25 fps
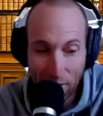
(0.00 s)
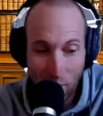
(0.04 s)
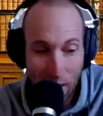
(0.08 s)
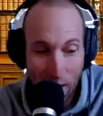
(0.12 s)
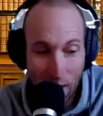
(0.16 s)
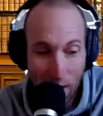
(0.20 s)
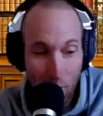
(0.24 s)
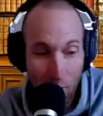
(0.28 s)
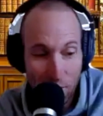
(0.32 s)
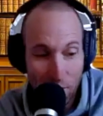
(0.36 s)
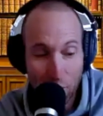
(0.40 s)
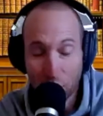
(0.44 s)

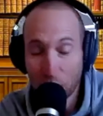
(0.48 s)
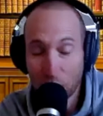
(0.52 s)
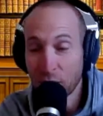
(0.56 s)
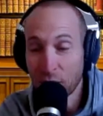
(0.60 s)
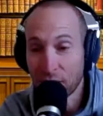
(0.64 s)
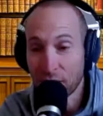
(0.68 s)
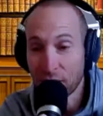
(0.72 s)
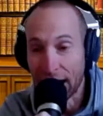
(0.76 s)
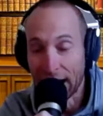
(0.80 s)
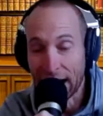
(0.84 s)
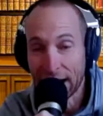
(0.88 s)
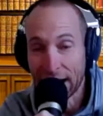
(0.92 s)
I would agree
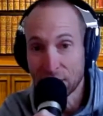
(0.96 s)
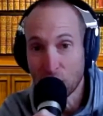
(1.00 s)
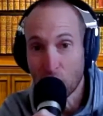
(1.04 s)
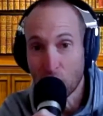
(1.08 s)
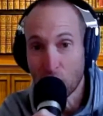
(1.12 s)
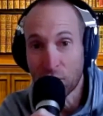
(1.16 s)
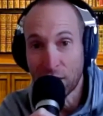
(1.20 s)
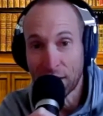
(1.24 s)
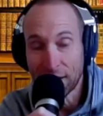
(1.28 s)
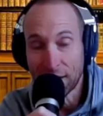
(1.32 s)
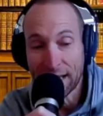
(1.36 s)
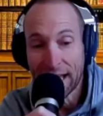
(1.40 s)
with that. I
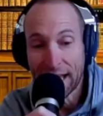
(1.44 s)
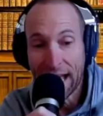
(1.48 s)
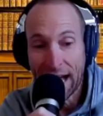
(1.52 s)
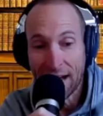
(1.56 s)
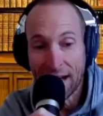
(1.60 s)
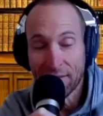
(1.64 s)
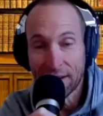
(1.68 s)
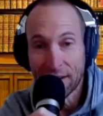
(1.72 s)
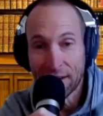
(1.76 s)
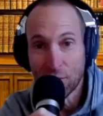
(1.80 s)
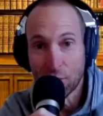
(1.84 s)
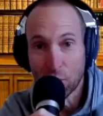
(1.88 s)
don't think they
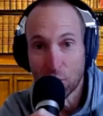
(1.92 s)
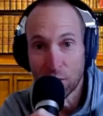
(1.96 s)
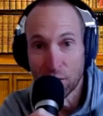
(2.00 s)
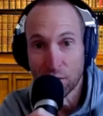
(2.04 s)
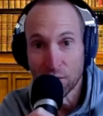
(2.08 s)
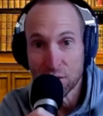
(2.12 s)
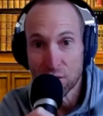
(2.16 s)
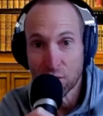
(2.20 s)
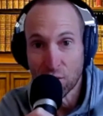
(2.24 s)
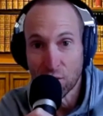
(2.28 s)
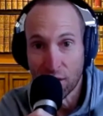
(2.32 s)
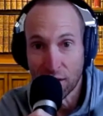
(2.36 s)
have any
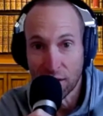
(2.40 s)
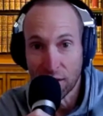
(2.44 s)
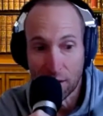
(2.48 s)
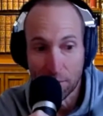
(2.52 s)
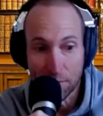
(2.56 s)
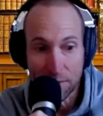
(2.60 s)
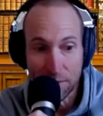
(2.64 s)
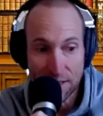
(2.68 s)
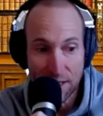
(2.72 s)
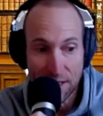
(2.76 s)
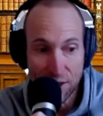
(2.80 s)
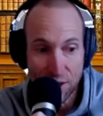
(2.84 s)
real strong
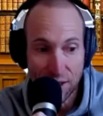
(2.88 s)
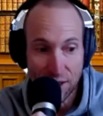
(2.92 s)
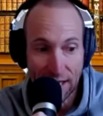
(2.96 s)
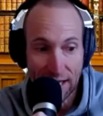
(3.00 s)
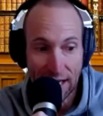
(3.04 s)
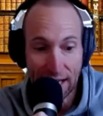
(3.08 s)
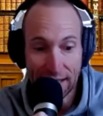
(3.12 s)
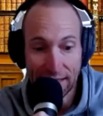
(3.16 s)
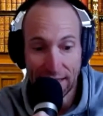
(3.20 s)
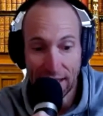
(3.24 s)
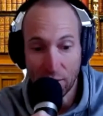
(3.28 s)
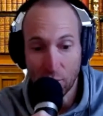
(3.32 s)
competition.
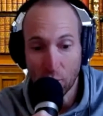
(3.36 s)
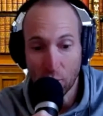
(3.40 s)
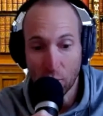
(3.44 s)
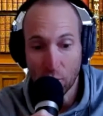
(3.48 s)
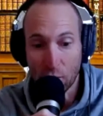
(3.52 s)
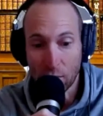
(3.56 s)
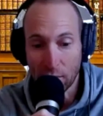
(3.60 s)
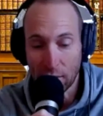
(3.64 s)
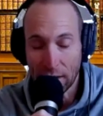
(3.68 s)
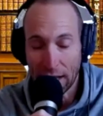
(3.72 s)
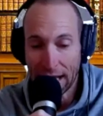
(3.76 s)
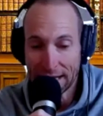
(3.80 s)
And I think,
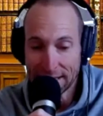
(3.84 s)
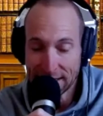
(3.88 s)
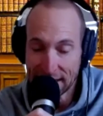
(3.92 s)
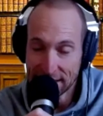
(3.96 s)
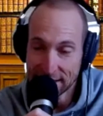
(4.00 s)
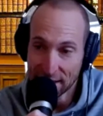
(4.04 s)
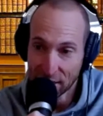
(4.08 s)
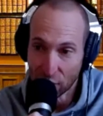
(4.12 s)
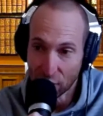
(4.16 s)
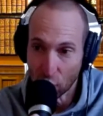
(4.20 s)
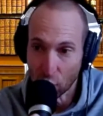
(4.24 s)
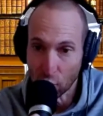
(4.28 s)
as I
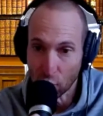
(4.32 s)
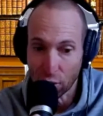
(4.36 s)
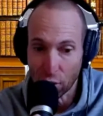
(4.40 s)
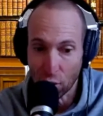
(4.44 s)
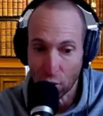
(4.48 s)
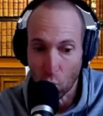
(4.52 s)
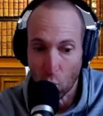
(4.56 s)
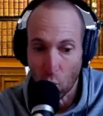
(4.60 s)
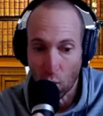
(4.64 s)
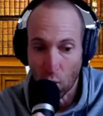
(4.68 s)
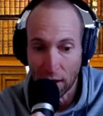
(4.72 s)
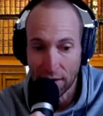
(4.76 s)
said
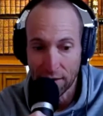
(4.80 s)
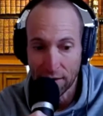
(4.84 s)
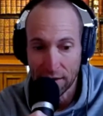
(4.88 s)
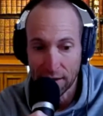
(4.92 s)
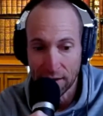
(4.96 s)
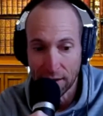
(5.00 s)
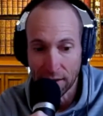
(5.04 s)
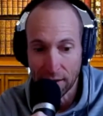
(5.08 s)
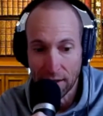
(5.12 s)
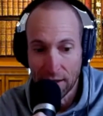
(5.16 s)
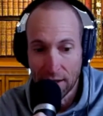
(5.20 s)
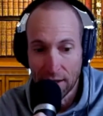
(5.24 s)
earlier, one of
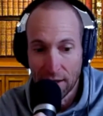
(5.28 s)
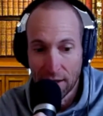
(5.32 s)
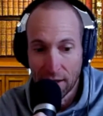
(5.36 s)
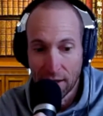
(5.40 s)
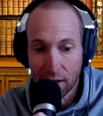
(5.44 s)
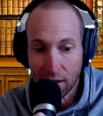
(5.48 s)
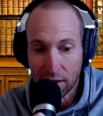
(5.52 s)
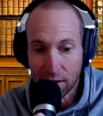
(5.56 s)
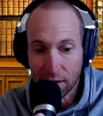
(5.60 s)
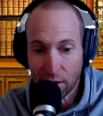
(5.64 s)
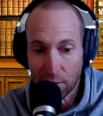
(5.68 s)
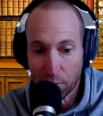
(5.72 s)
the
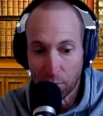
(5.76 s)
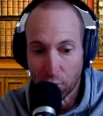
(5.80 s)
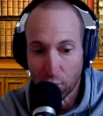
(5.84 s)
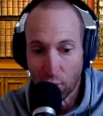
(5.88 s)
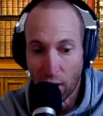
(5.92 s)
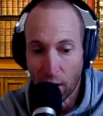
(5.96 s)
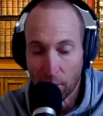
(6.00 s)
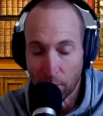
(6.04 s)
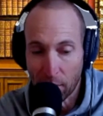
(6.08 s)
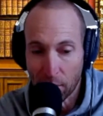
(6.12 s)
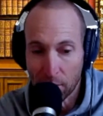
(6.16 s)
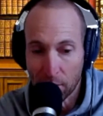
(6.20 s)
the
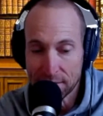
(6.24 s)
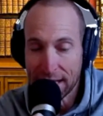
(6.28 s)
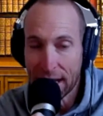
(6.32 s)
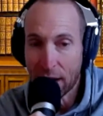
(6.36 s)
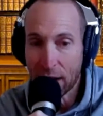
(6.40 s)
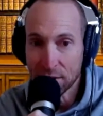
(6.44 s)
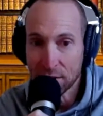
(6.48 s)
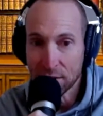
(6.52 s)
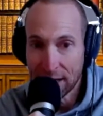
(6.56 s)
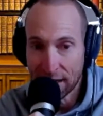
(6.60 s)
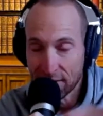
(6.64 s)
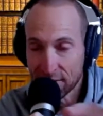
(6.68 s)
problems
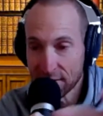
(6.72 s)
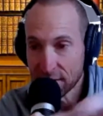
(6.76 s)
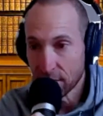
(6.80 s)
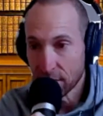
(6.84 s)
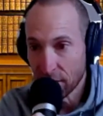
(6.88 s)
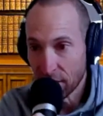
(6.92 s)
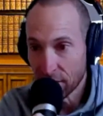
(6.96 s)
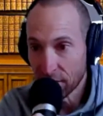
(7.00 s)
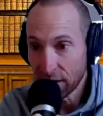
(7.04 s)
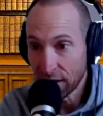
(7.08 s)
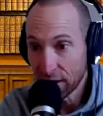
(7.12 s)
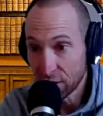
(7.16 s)
outside of
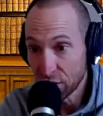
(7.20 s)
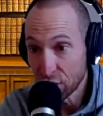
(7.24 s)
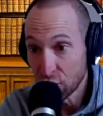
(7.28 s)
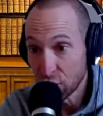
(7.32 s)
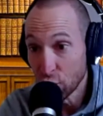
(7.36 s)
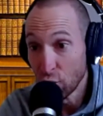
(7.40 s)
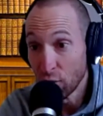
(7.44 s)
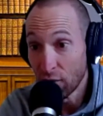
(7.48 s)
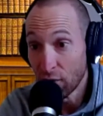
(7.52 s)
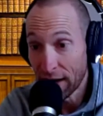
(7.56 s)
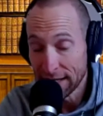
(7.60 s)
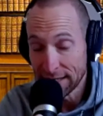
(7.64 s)
some of the things
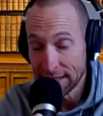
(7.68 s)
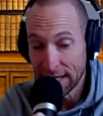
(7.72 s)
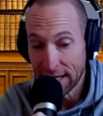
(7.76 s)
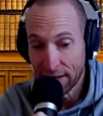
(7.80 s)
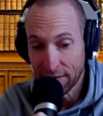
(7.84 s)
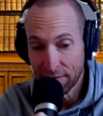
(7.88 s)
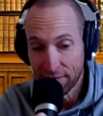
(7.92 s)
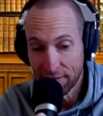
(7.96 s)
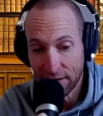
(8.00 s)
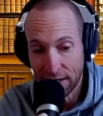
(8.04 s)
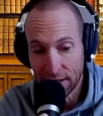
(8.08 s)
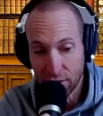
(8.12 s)
you've
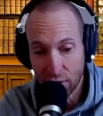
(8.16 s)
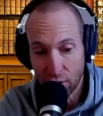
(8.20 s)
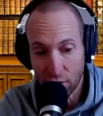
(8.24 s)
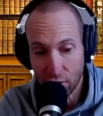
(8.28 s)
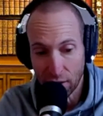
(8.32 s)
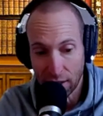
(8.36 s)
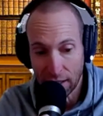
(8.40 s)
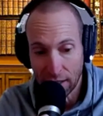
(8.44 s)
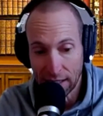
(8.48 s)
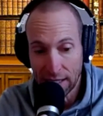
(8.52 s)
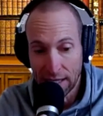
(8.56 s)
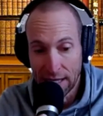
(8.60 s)
identified,
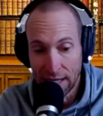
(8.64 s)
Erling,